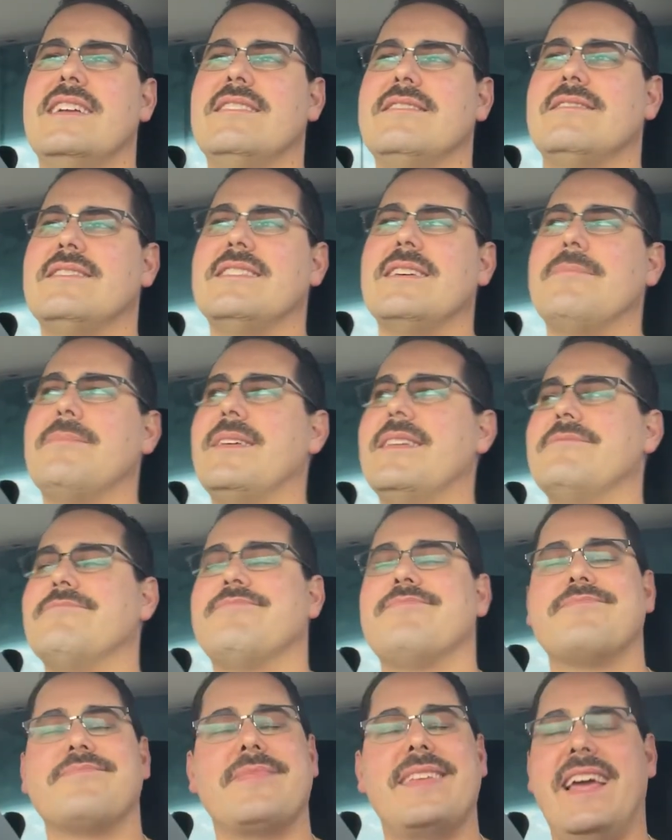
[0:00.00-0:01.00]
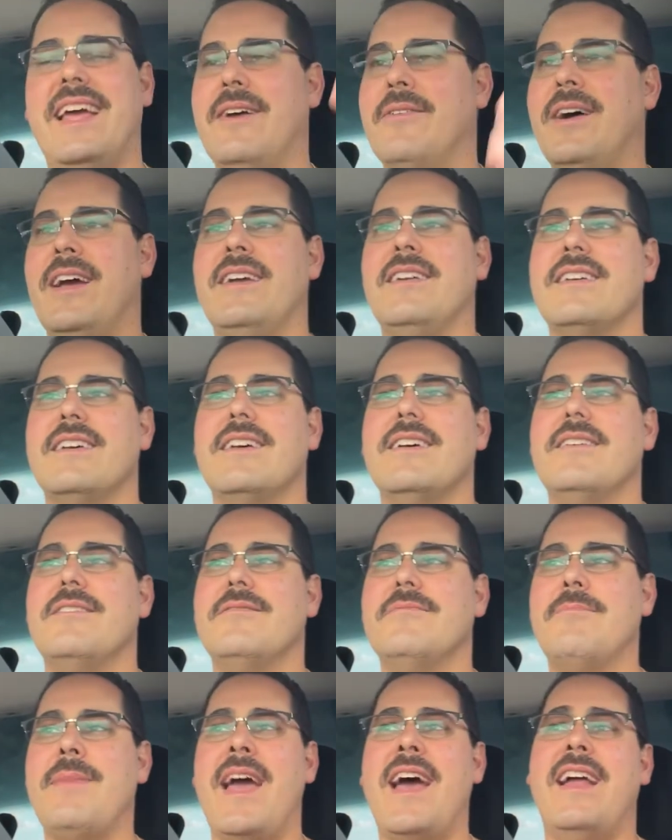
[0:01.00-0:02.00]
something? Anyway,
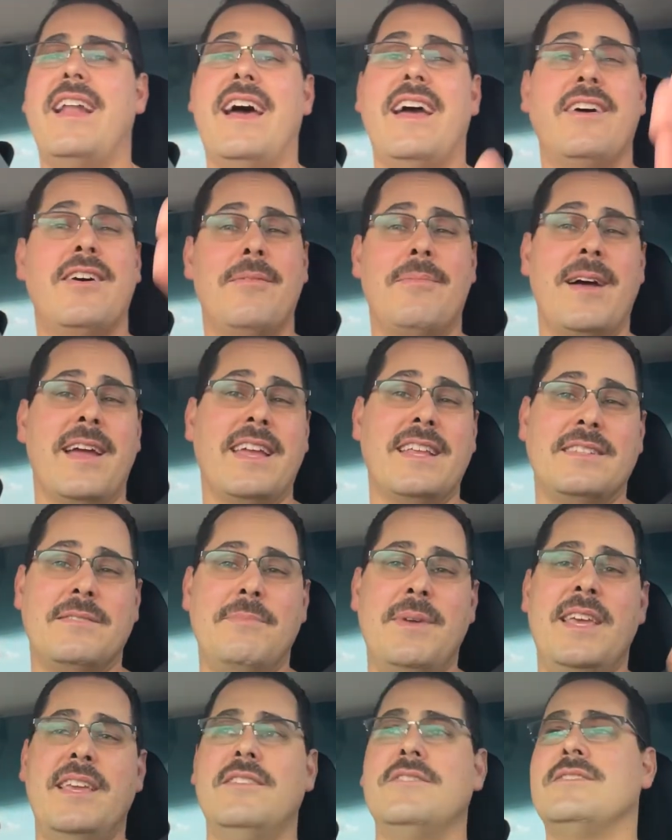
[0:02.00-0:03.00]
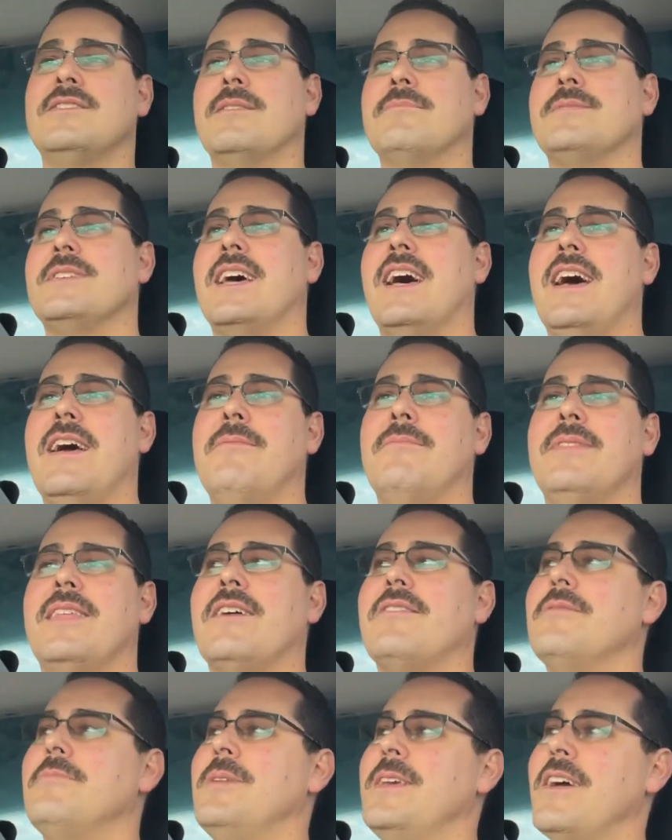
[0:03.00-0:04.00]
Matt, I hope I get to meet you sometime.
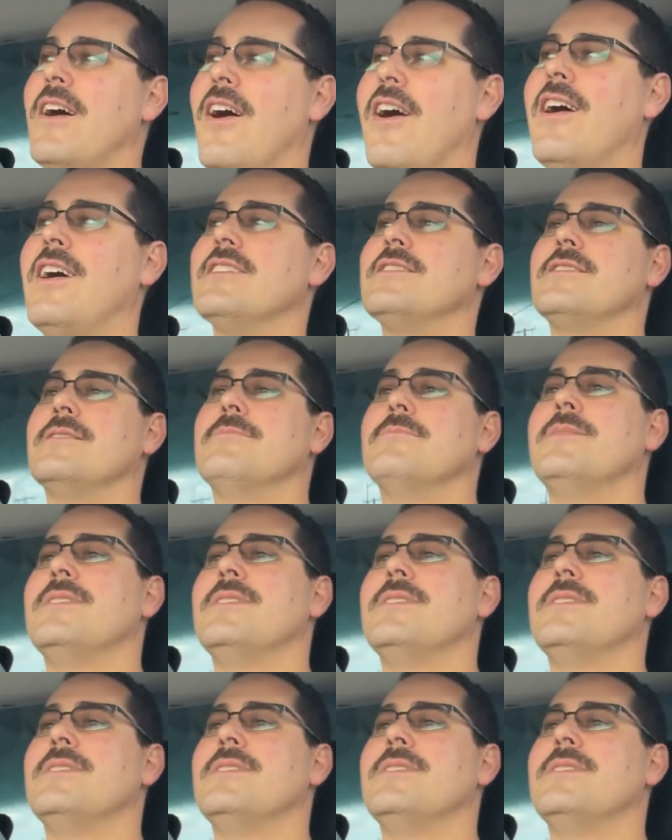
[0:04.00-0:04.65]
That would be awesome.